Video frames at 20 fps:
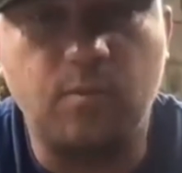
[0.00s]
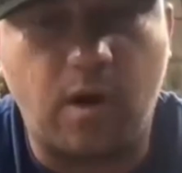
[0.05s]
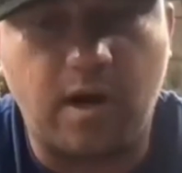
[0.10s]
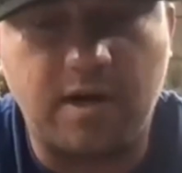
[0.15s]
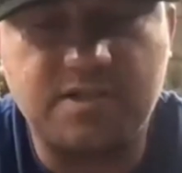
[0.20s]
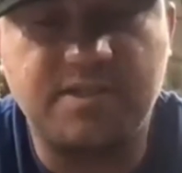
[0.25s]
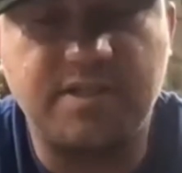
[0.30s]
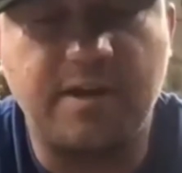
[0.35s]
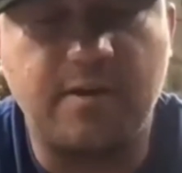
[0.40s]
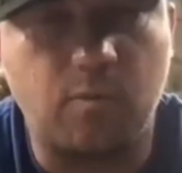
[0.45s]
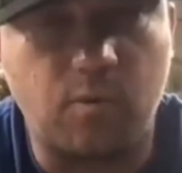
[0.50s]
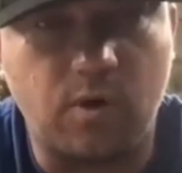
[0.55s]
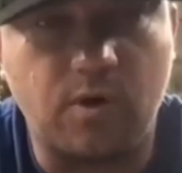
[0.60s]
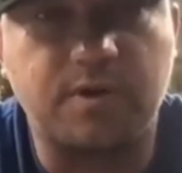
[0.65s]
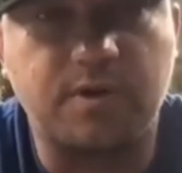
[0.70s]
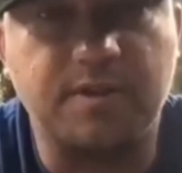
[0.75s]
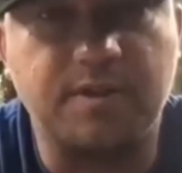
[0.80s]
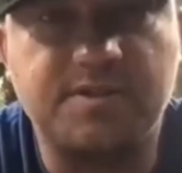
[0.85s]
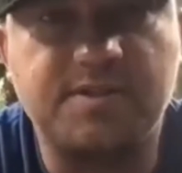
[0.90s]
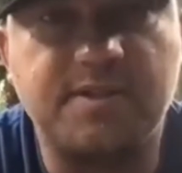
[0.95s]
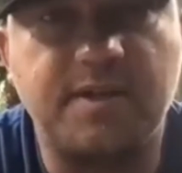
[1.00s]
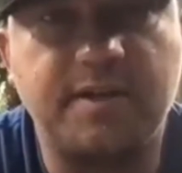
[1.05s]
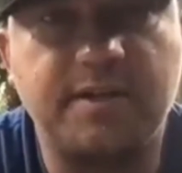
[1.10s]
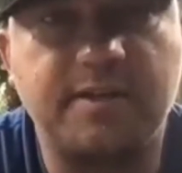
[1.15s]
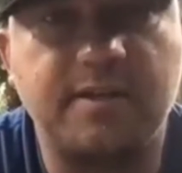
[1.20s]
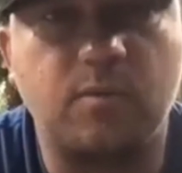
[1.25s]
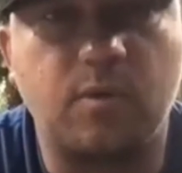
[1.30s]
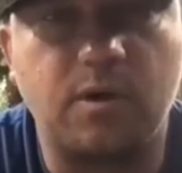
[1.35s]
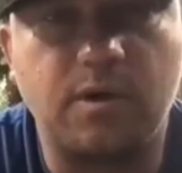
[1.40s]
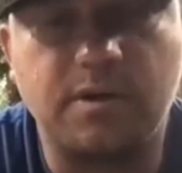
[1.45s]
their work and study their
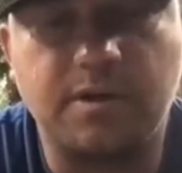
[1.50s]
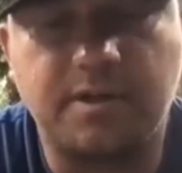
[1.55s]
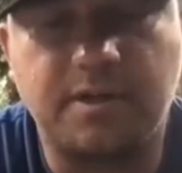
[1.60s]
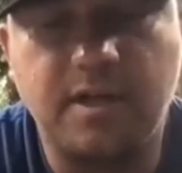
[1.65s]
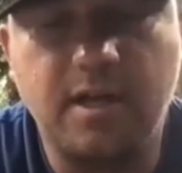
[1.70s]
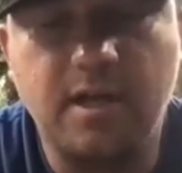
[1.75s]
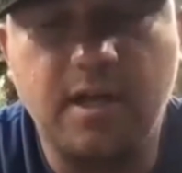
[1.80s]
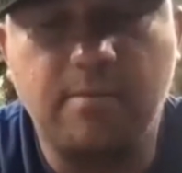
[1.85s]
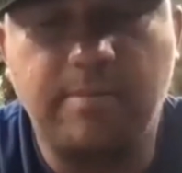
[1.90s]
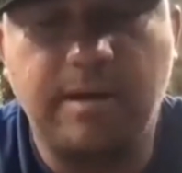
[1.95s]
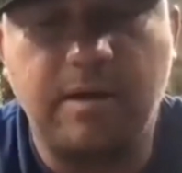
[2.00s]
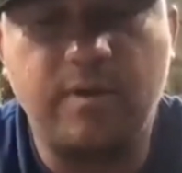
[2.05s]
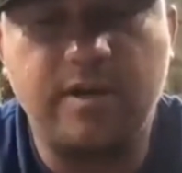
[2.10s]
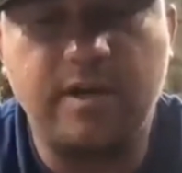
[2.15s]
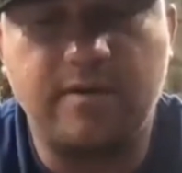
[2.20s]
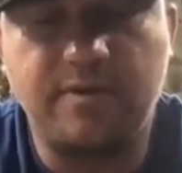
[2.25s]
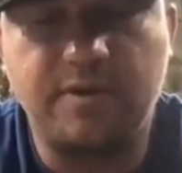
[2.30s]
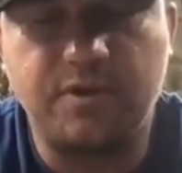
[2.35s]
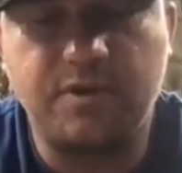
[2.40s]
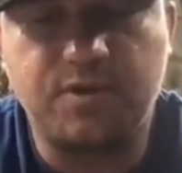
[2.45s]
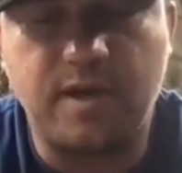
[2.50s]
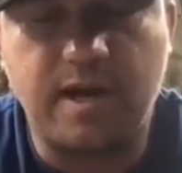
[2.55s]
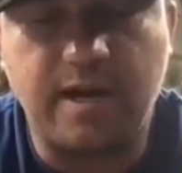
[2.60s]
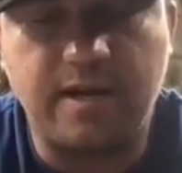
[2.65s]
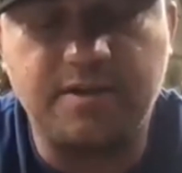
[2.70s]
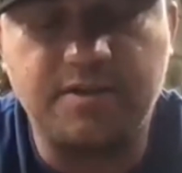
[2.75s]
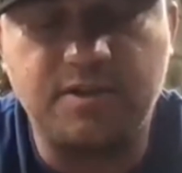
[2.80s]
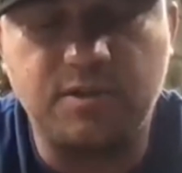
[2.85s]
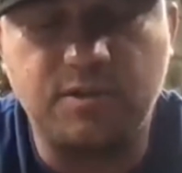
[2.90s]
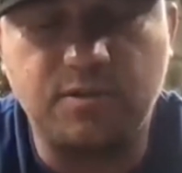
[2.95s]
work. But whenever you're trying
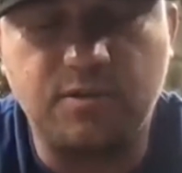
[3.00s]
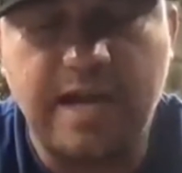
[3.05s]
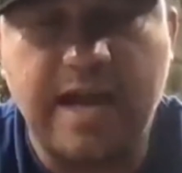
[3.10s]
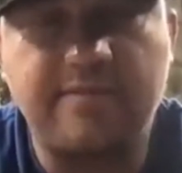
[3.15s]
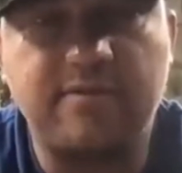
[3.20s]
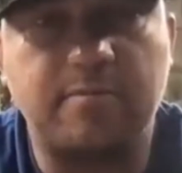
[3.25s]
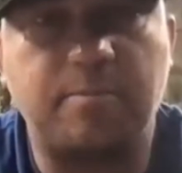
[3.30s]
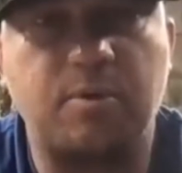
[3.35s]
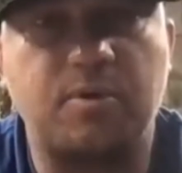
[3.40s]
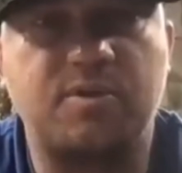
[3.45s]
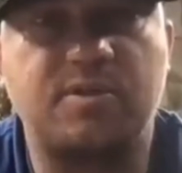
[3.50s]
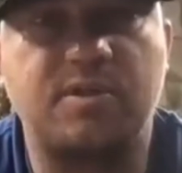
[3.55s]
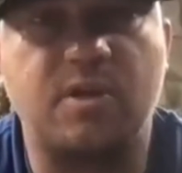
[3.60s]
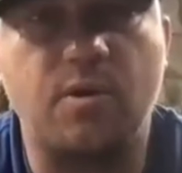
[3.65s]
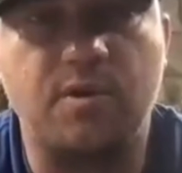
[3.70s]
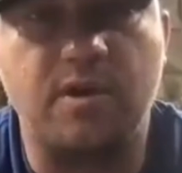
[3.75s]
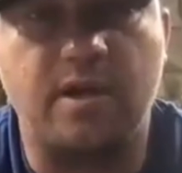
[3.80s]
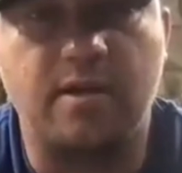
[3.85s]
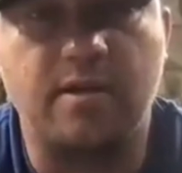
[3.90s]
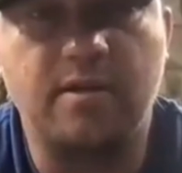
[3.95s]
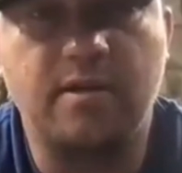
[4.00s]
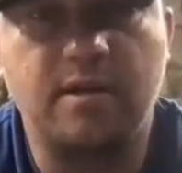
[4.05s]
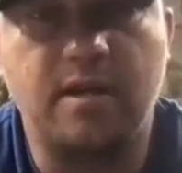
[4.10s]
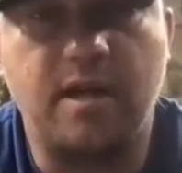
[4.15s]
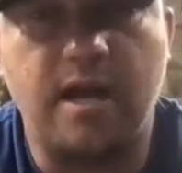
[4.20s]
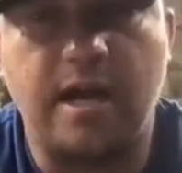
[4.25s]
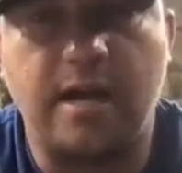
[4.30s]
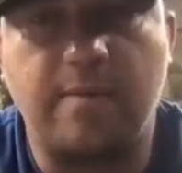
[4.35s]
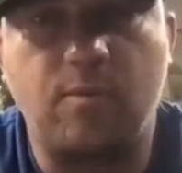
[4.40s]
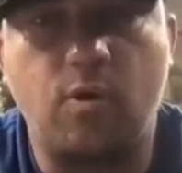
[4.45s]
to have a persona,
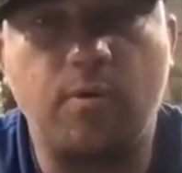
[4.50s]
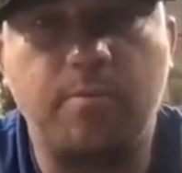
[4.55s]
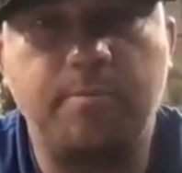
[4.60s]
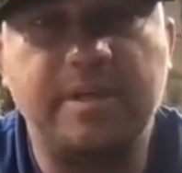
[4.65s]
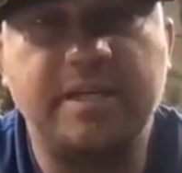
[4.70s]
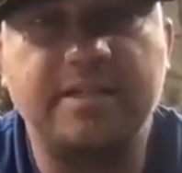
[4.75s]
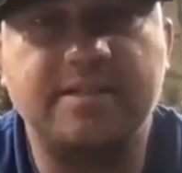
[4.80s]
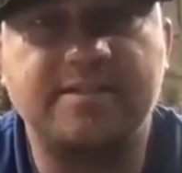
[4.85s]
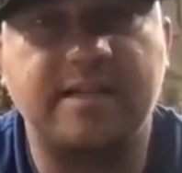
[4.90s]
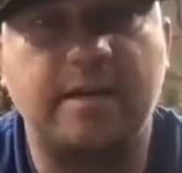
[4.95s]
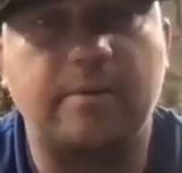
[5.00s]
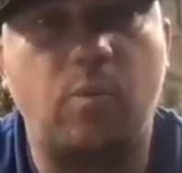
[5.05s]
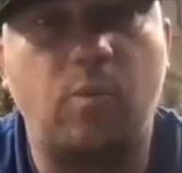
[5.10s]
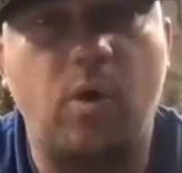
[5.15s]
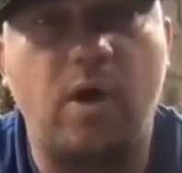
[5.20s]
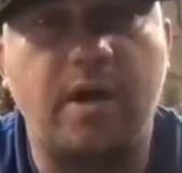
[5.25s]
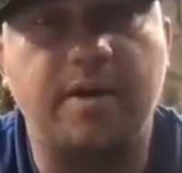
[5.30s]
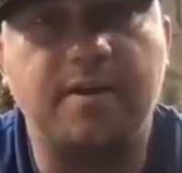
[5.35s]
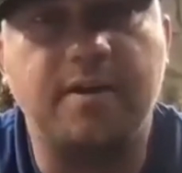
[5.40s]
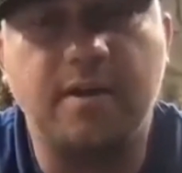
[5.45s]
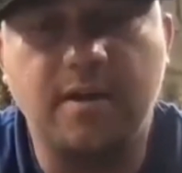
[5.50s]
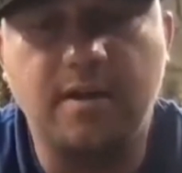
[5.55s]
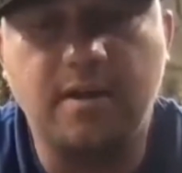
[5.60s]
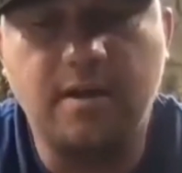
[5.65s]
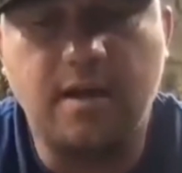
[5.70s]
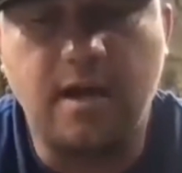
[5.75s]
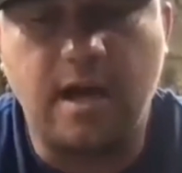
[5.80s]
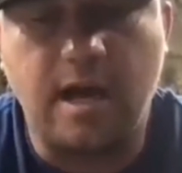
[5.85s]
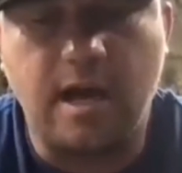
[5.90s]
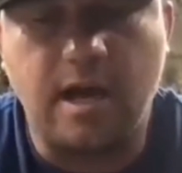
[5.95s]
or be someone,
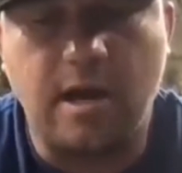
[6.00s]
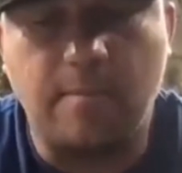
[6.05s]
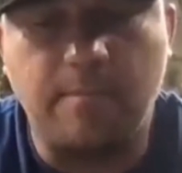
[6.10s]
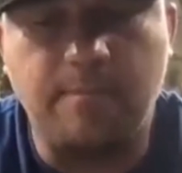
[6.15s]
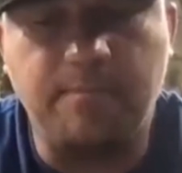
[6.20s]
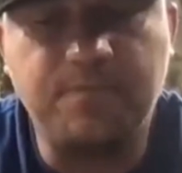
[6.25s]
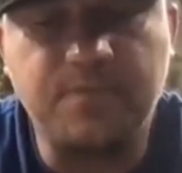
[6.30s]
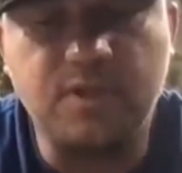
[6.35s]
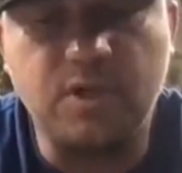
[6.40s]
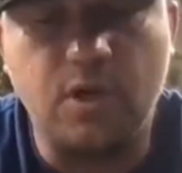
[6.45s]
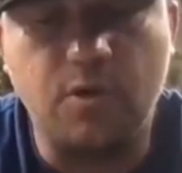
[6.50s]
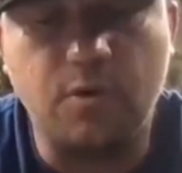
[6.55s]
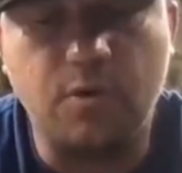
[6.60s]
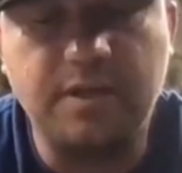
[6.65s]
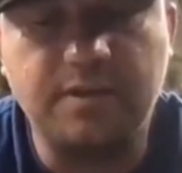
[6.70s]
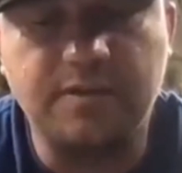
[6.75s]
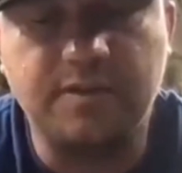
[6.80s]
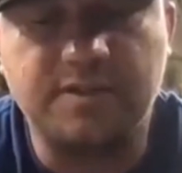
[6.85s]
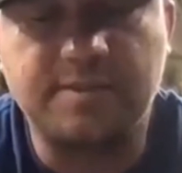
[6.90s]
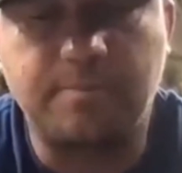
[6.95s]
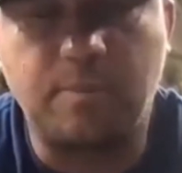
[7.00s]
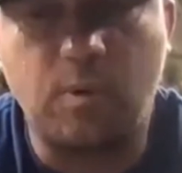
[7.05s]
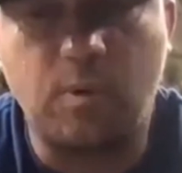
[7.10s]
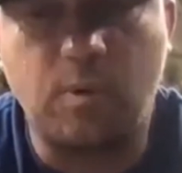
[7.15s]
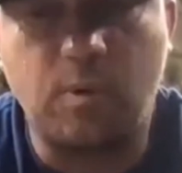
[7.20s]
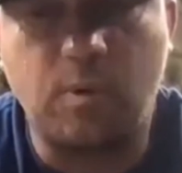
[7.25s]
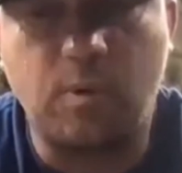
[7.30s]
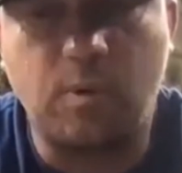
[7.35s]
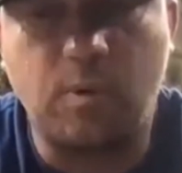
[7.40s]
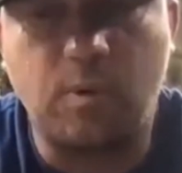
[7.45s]
in the
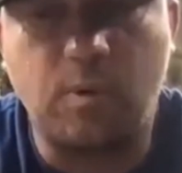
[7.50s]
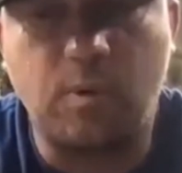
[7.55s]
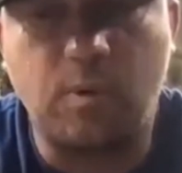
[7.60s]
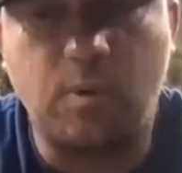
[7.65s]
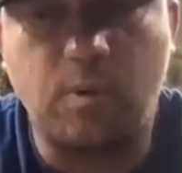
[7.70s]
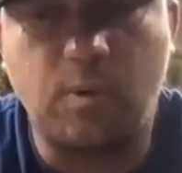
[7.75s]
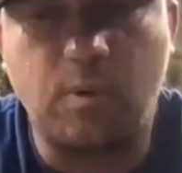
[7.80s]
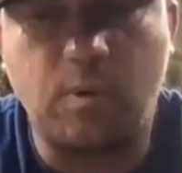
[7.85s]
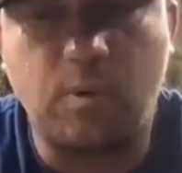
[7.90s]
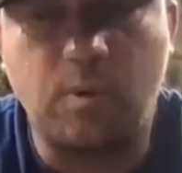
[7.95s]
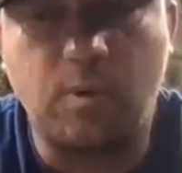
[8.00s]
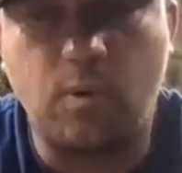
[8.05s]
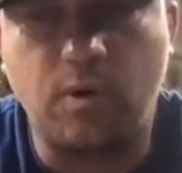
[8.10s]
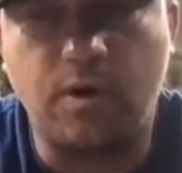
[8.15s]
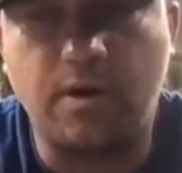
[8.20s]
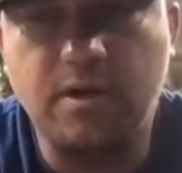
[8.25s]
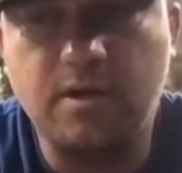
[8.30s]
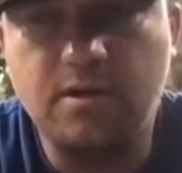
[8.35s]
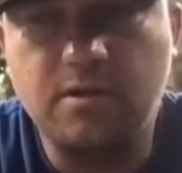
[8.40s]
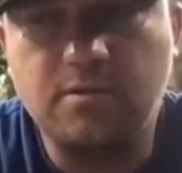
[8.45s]
sport,